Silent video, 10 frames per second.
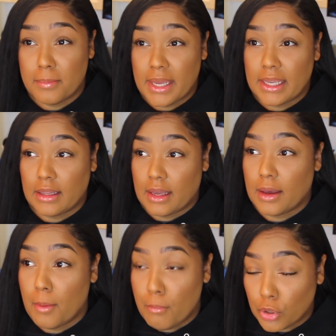making
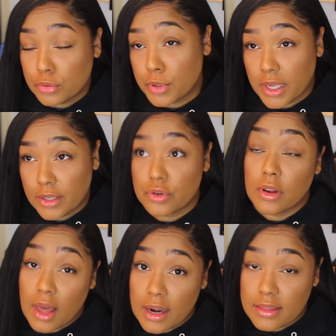like multiple things or a
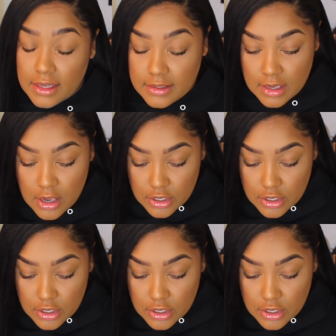lot of things.